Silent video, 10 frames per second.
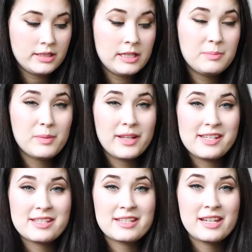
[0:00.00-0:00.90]
keep my
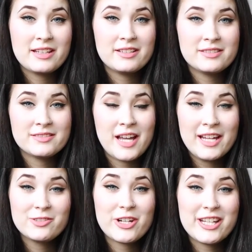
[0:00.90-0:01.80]
skin
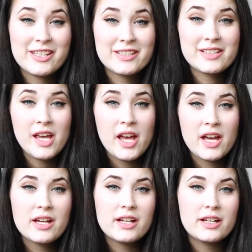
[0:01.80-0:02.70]
hydrated.
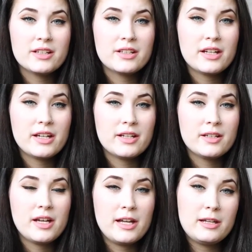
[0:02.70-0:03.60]

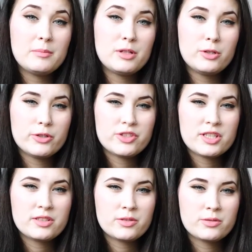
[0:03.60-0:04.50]
I am
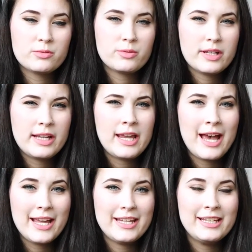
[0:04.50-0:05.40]
allergic to really
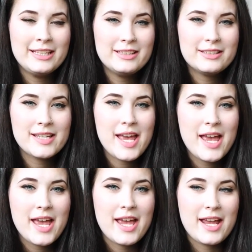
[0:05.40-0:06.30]
high heat,
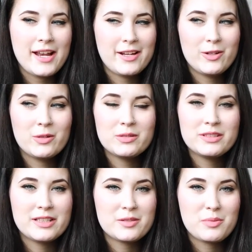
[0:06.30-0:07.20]
and I know
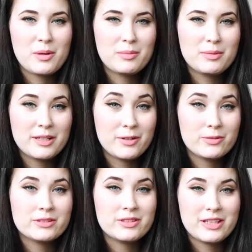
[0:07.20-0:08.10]
that's probably
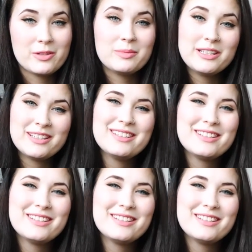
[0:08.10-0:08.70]
going to kill me.